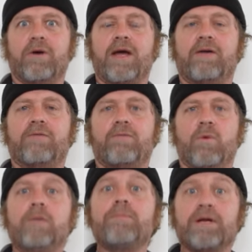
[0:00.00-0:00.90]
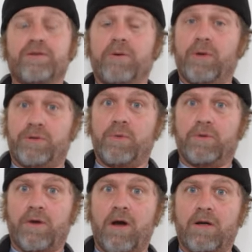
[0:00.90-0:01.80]
have one picture, which
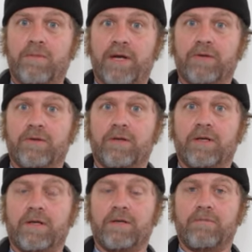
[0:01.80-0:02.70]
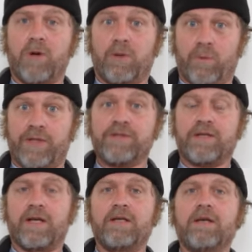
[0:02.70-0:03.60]
we'll talk about on
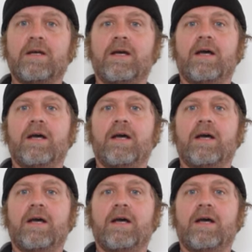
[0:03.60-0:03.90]
Wednesday,